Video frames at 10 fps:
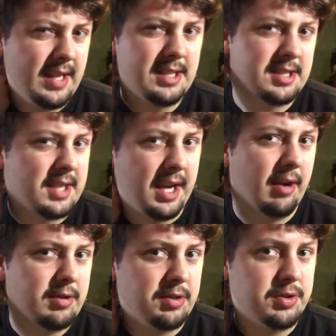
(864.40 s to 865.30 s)
just the
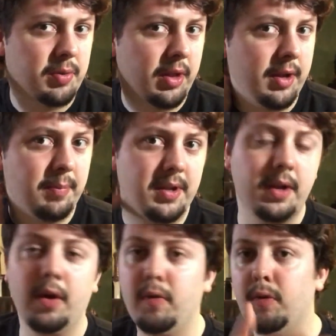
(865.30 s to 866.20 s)
characters really, but
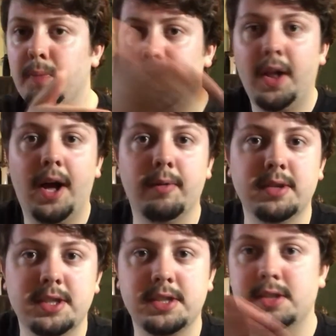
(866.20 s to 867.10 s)
the overall plot,
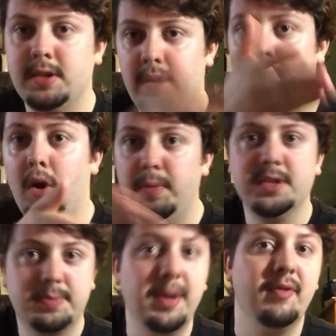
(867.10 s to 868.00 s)
which is
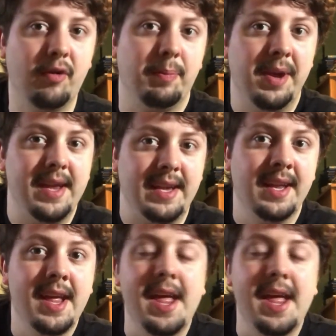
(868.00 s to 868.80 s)
almost beat for beat,